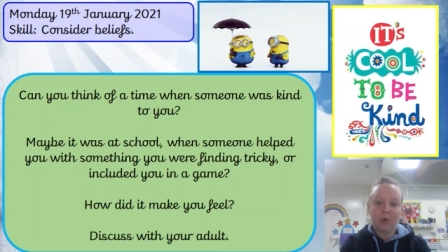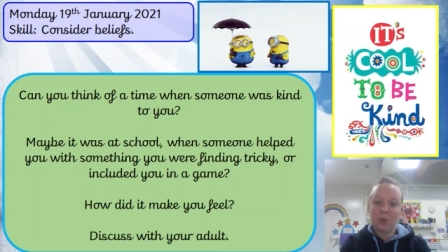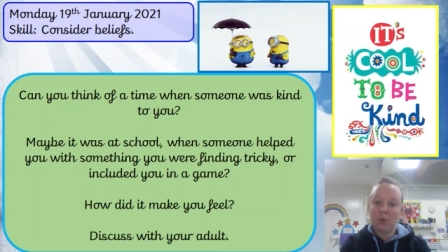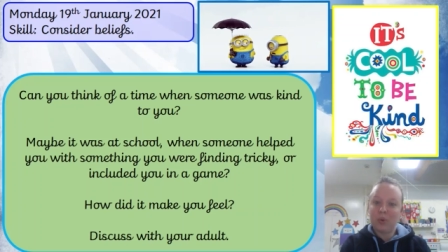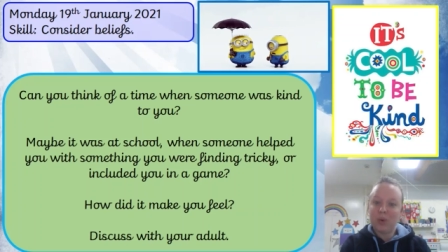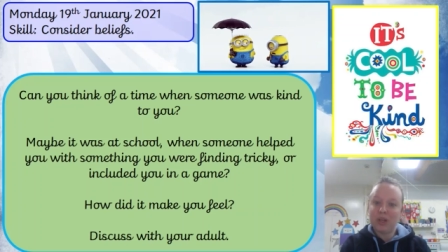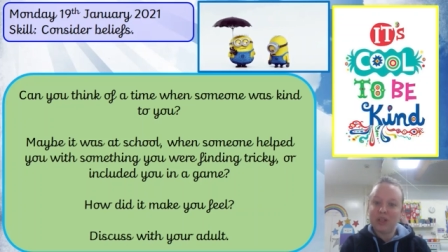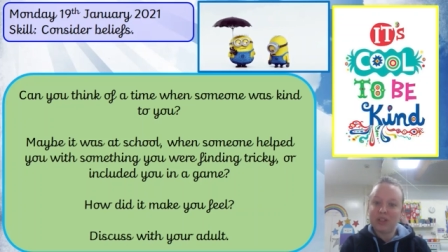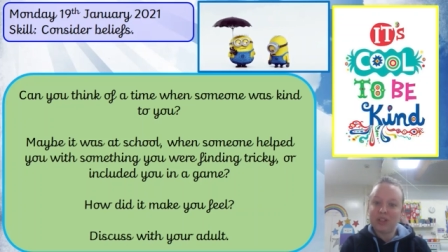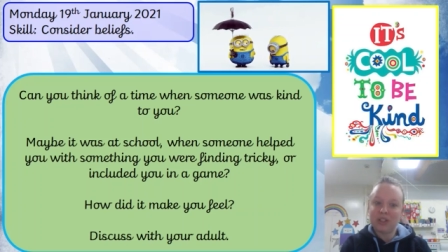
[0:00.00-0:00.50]

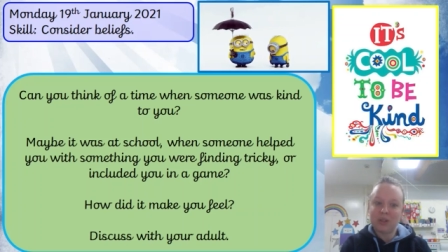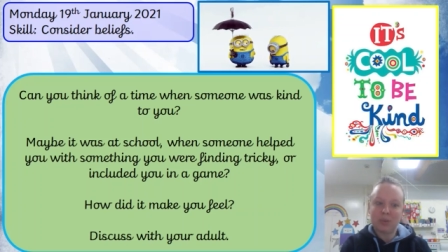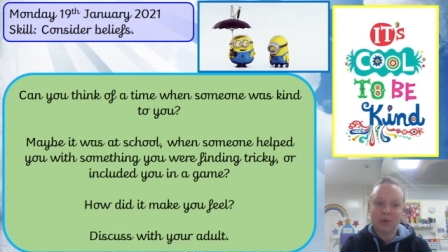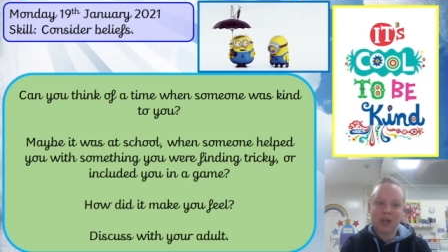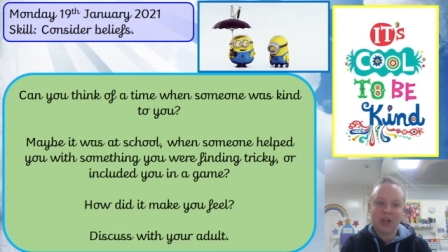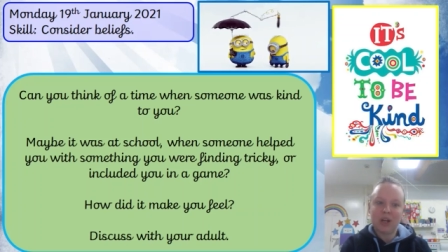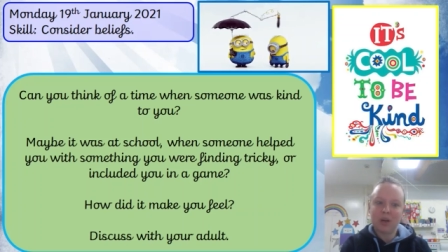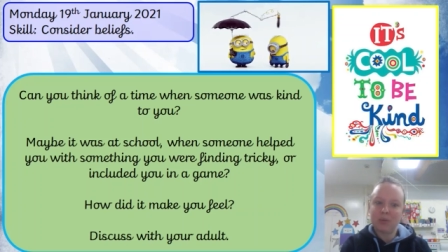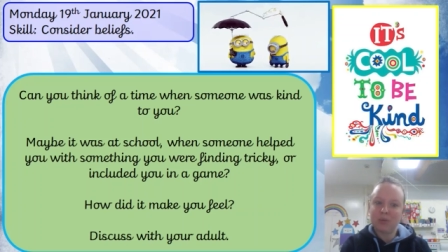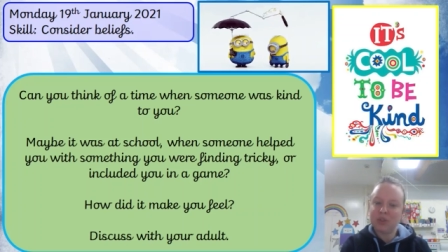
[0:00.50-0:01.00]
when someone
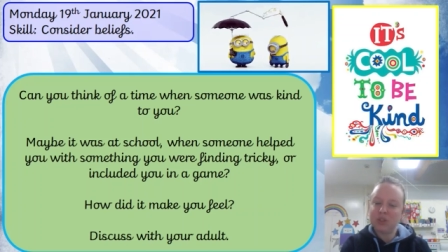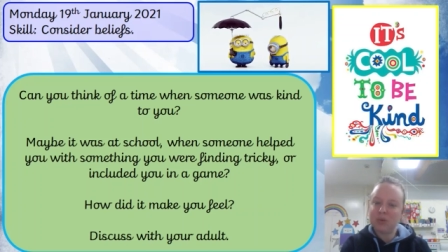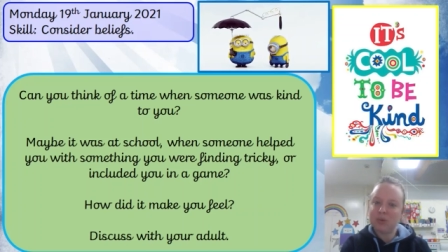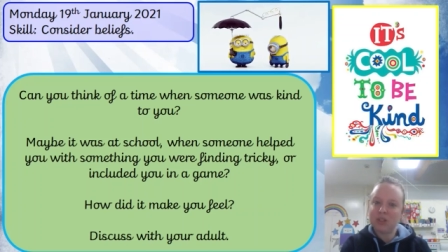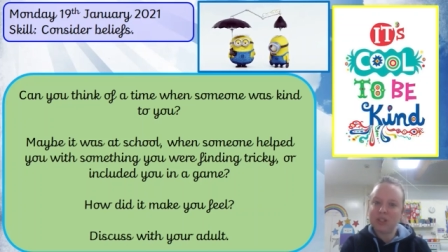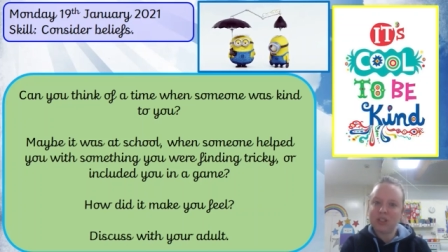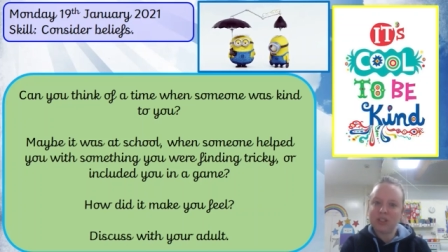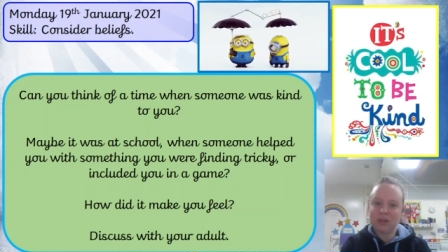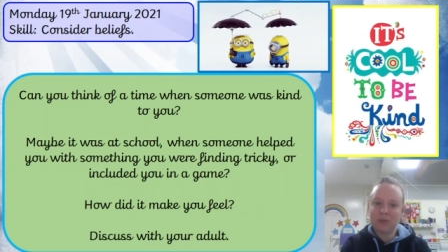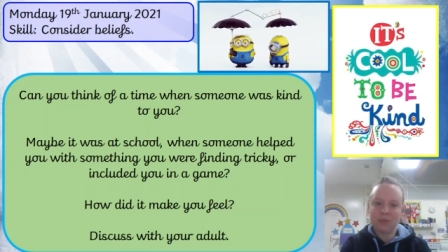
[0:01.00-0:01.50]
helped you with
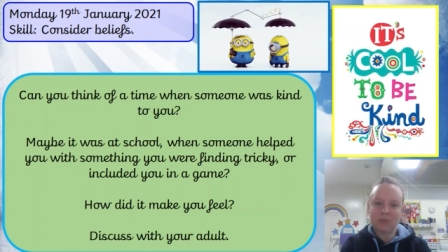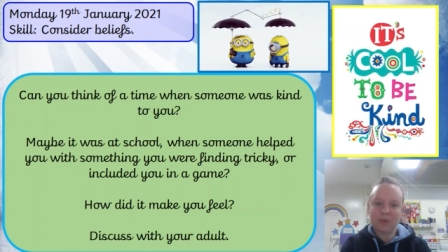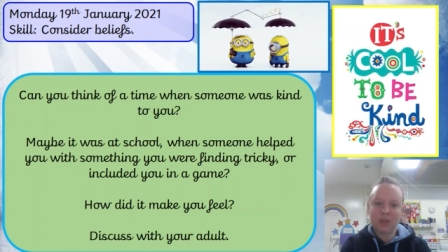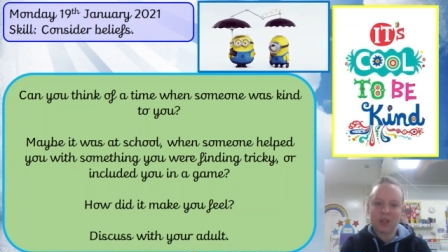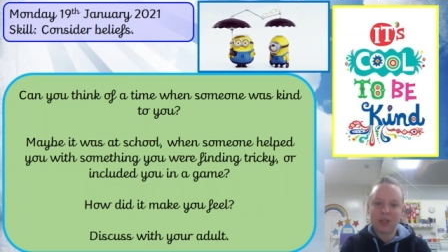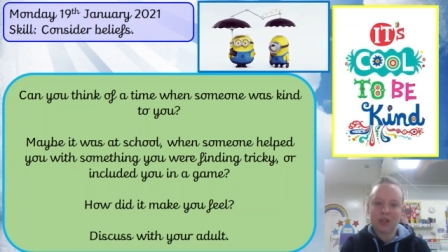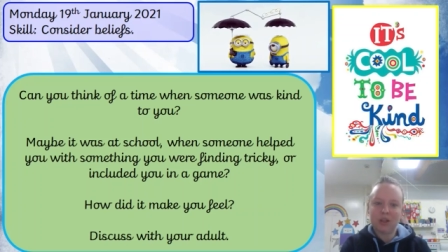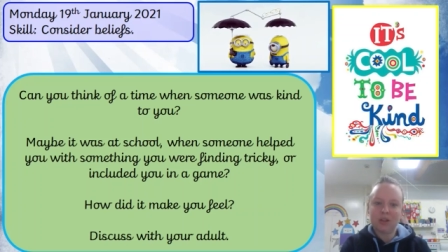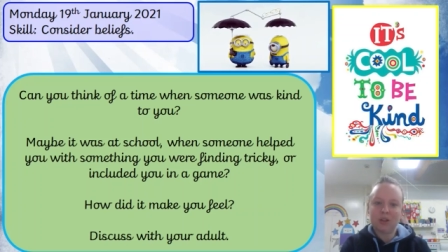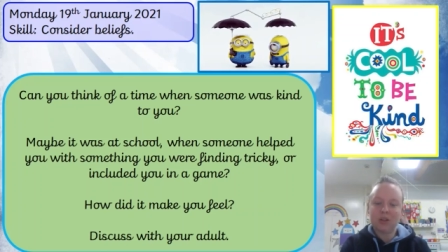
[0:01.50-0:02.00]

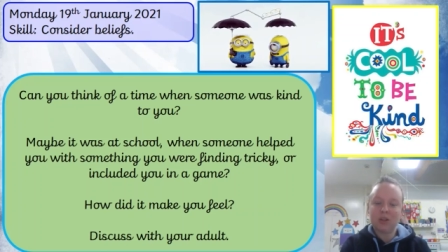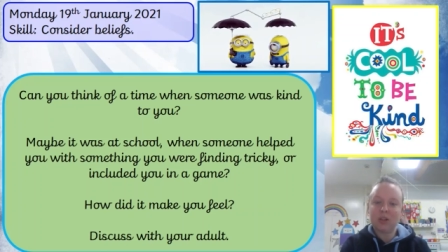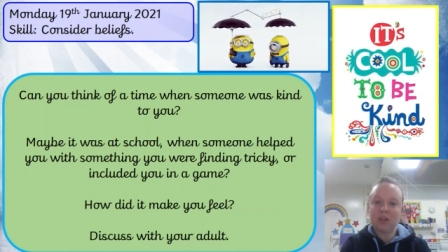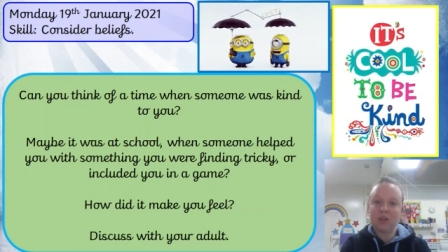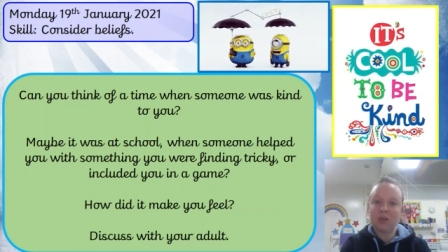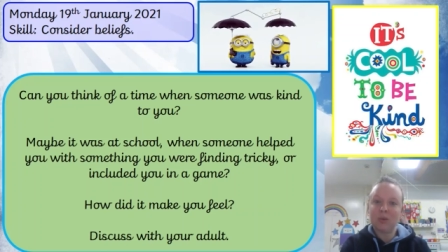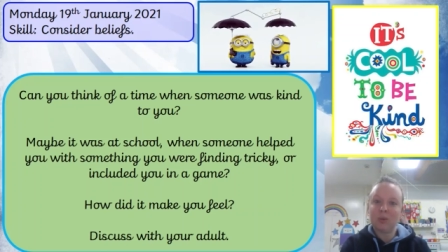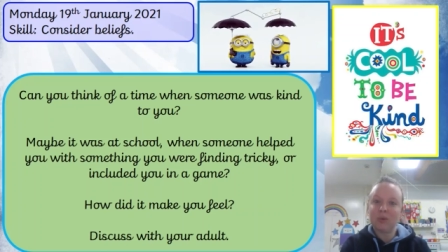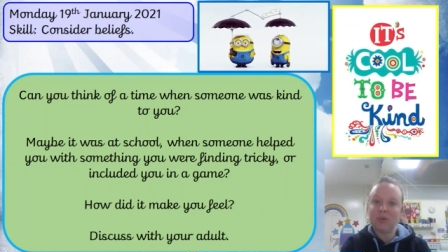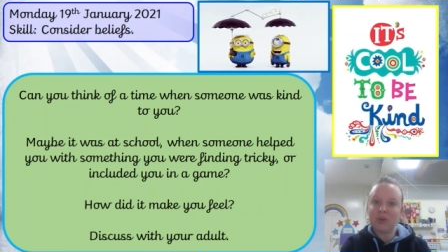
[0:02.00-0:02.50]
something that
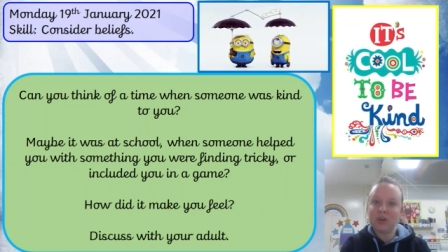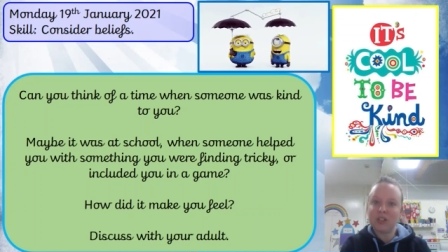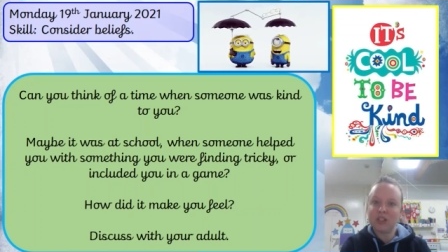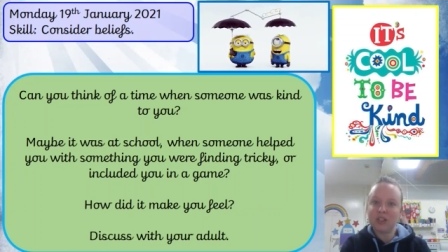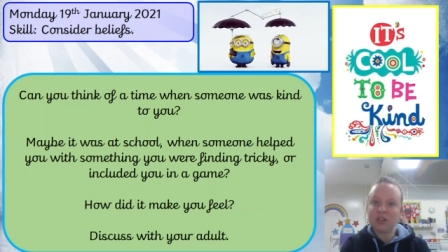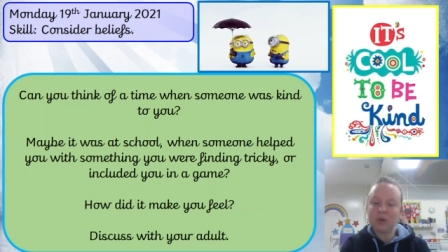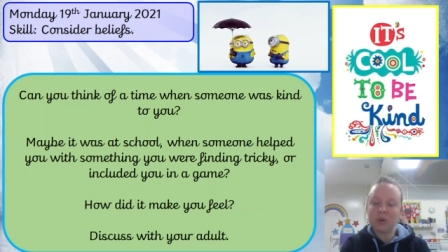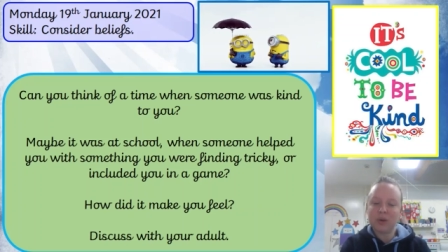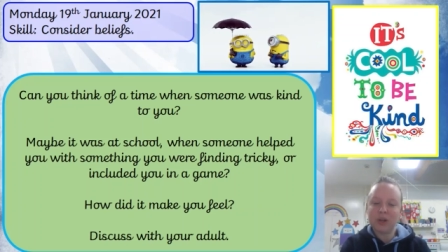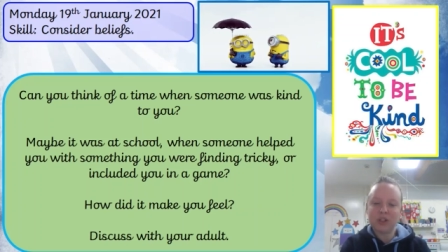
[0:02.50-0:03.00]
you were finding
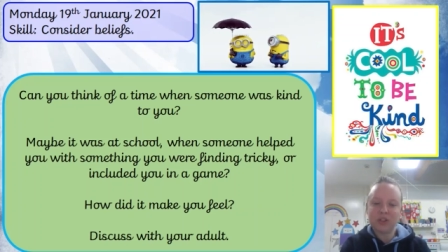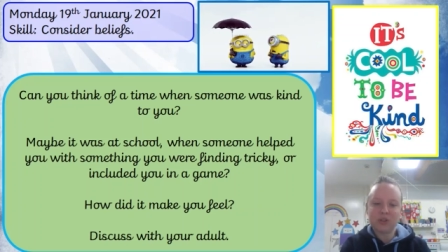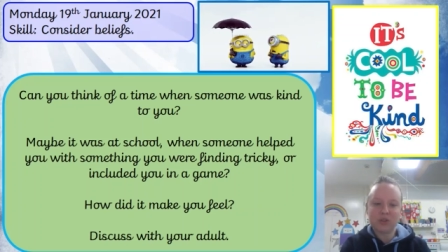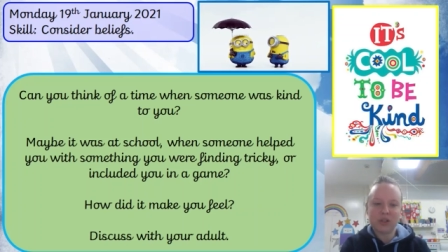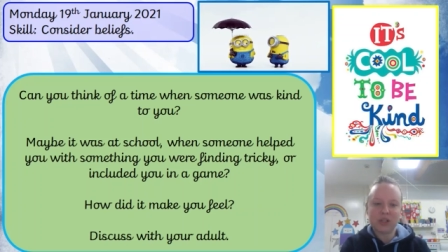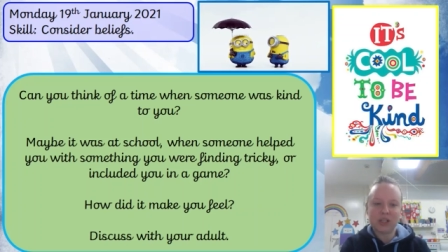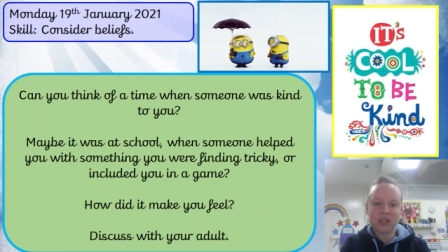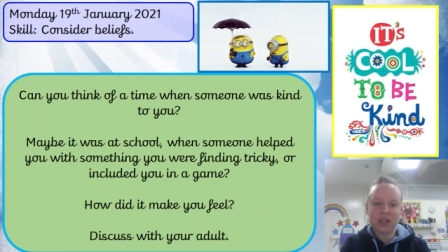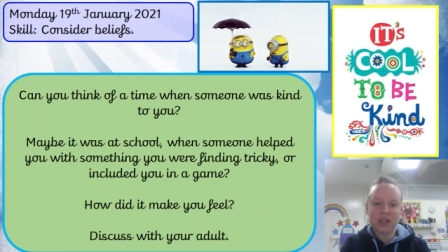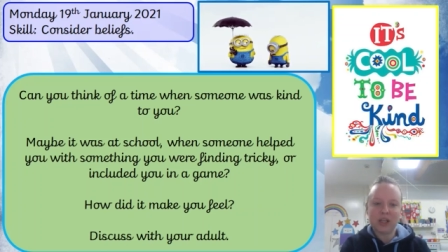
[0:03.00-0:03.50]
quite
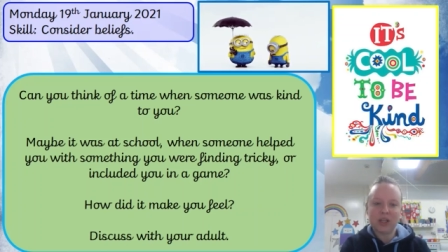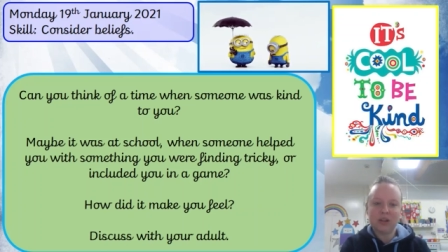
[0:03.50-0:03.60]
tricky.